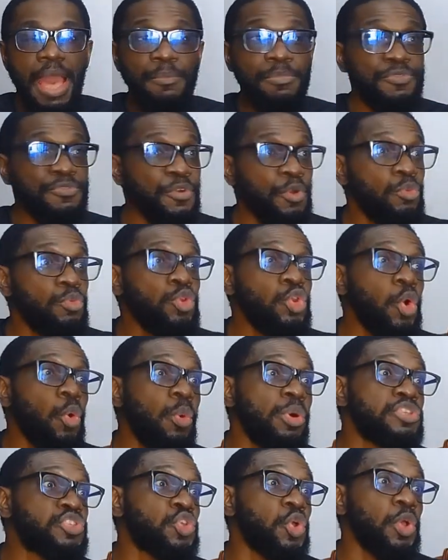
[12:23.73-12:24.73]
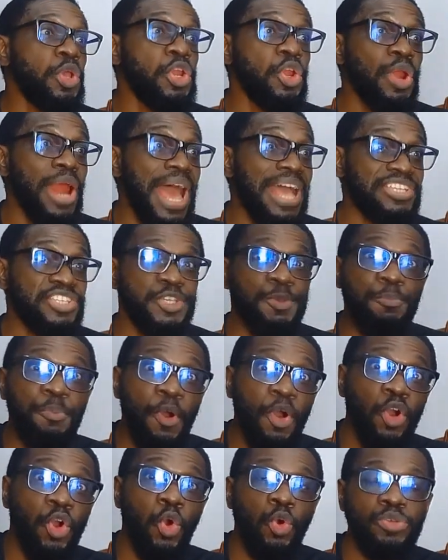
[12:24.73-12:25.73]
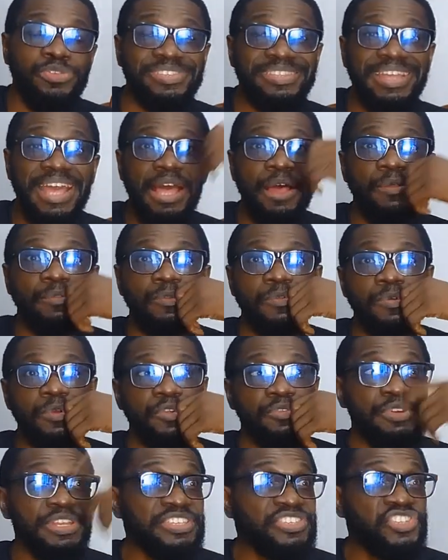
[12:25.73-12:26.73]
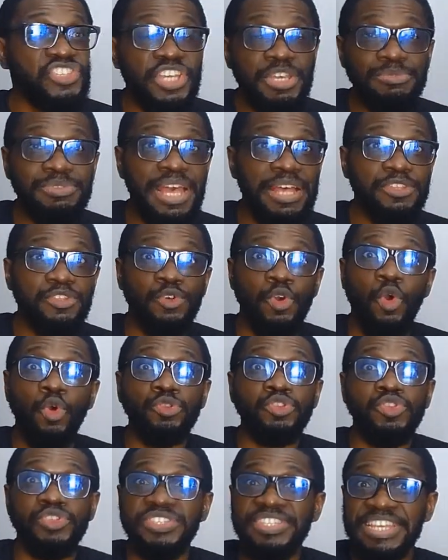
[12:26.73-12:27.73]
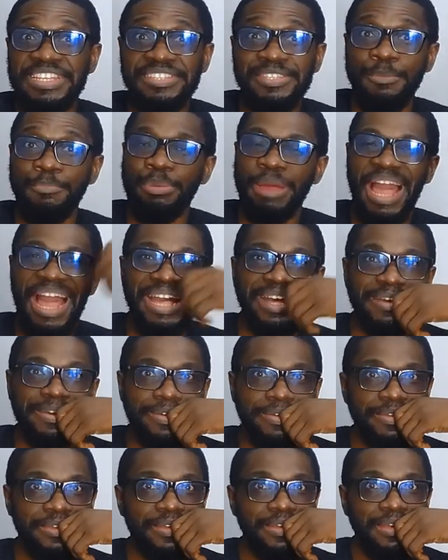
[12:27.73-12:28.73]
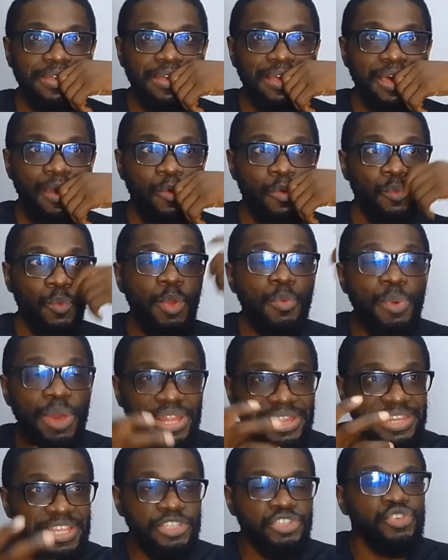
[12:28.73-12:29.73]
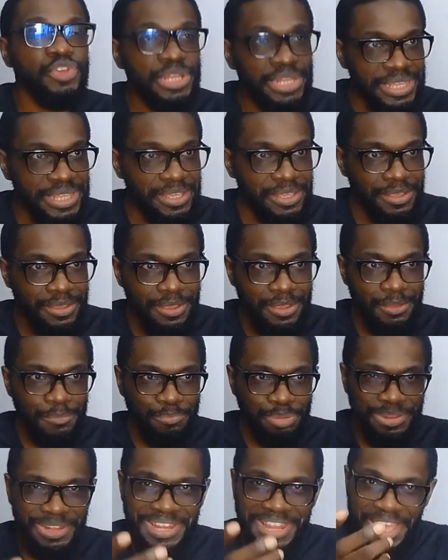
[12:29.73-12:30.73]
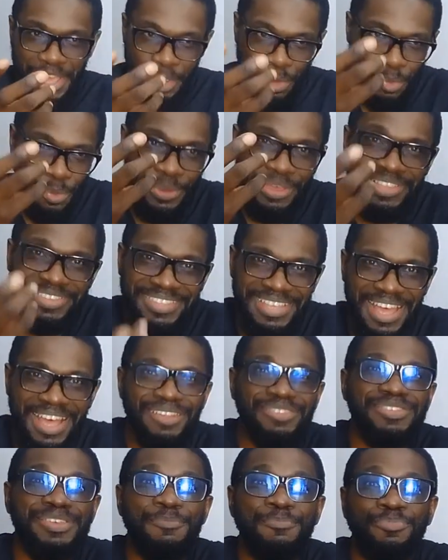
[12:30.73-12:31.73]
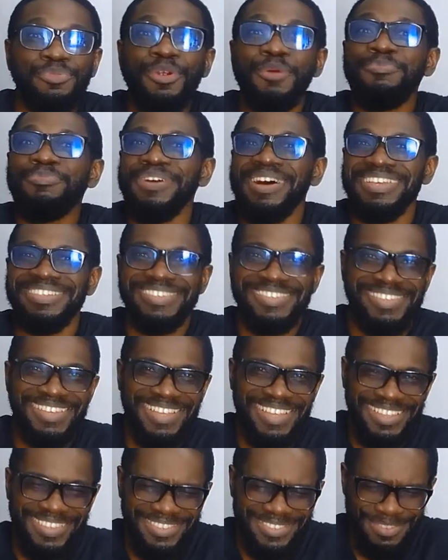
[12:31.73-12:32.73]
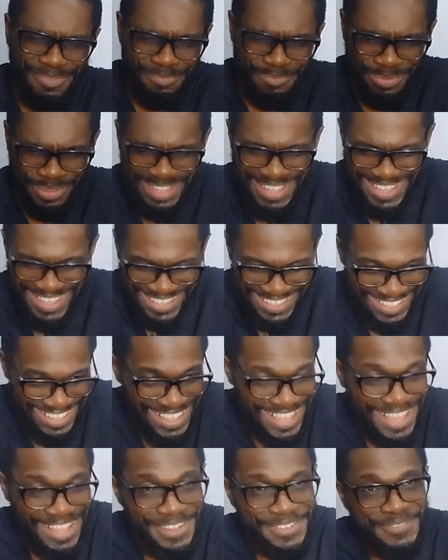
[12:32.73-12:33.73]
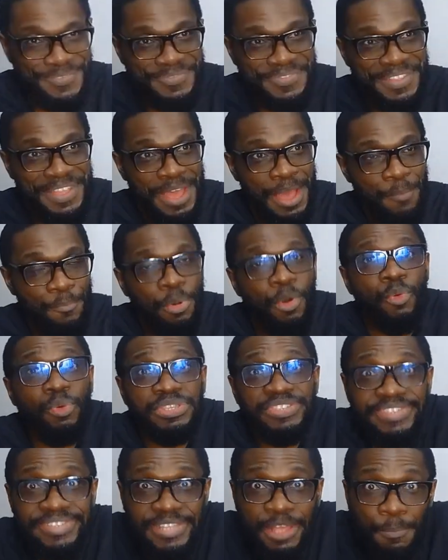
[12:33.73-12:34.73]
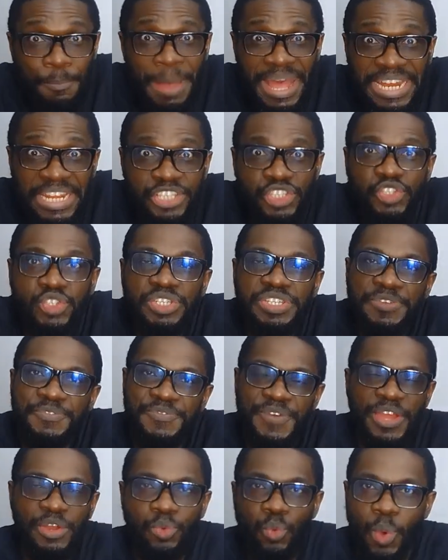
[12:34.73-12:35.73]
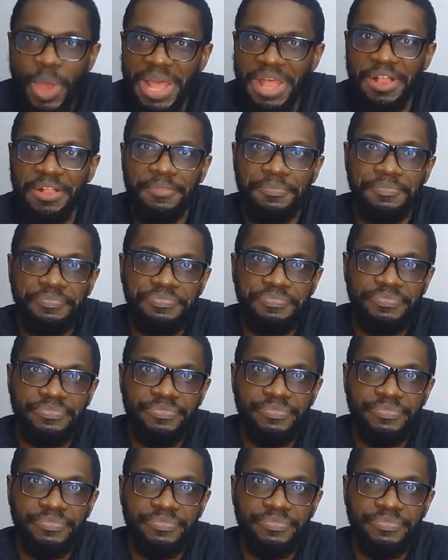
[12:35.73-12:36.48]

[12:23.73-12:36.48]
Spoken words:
And before we know what's going on, Achipong goes down. Reece James had to go to centre back. We were literally playing without a proper centre back. But we still managed to defend well.